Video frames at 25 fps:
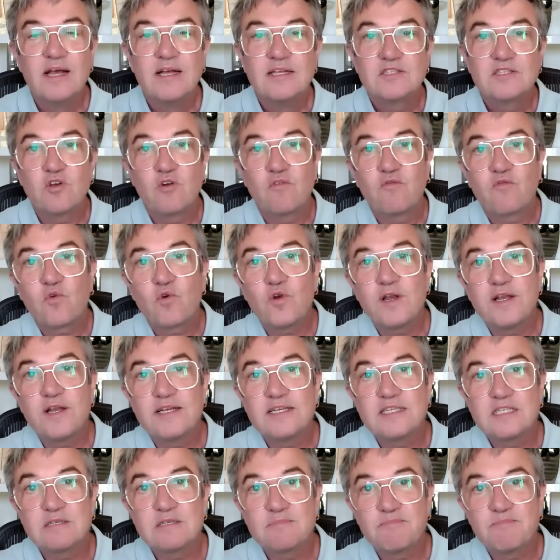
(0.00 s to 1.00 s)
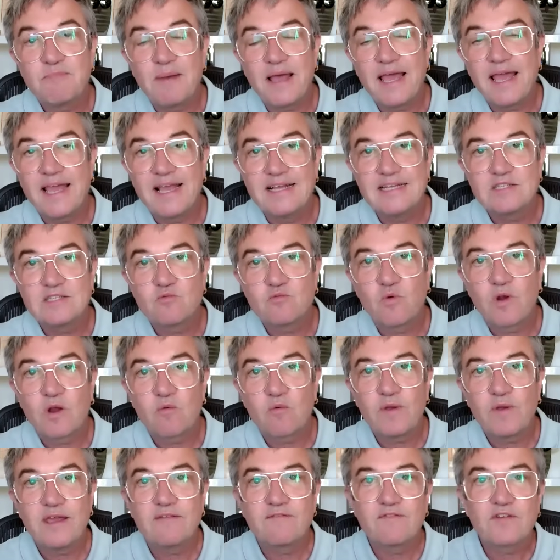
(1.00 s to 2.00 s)
So if we're in a space where
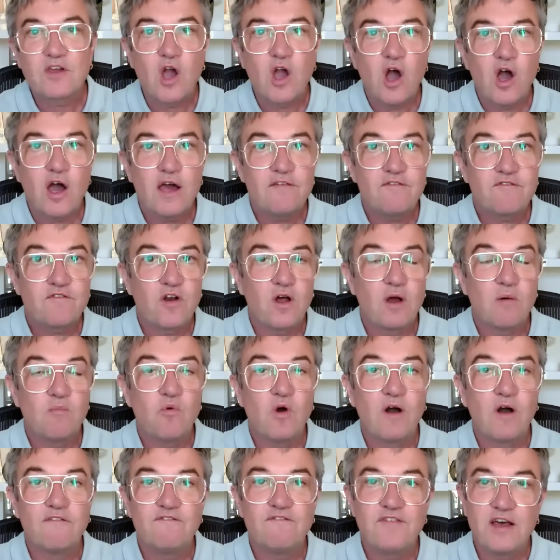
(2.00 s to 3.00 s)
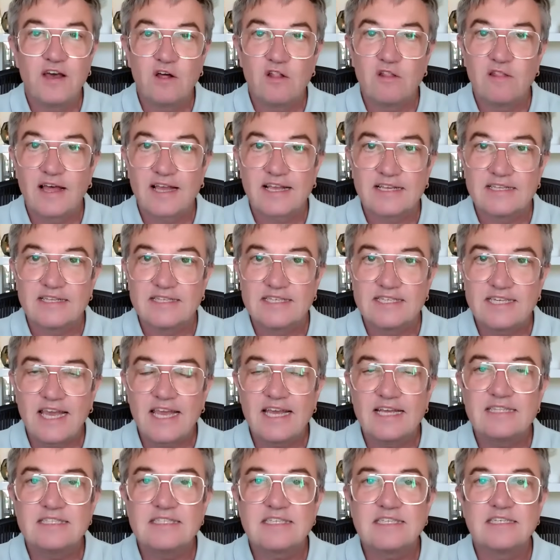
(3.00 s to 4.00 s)
we have gone from what felt like a
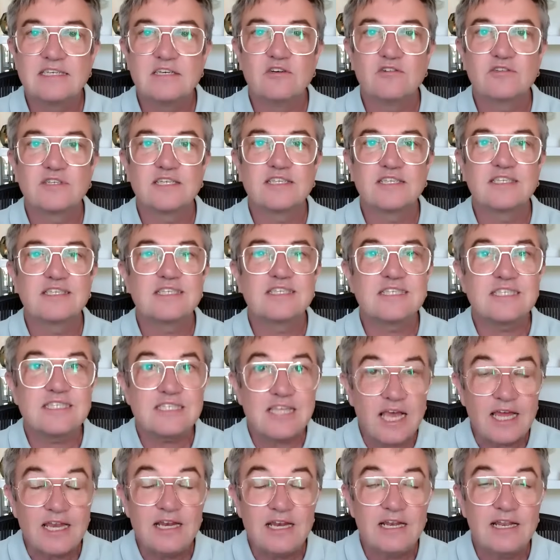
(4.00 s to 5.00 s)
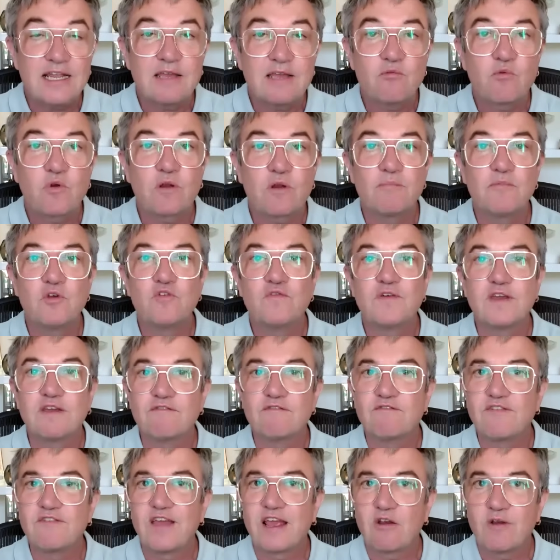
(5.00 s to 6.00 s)
standstill to suddenly we're
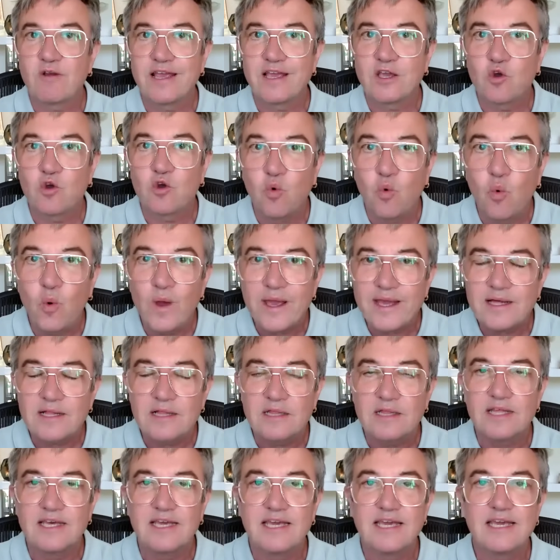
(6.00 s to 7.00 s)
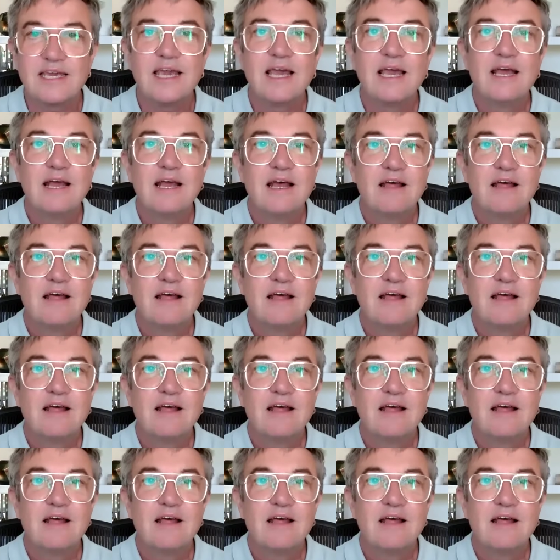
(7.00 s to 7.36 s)
moving very quickly,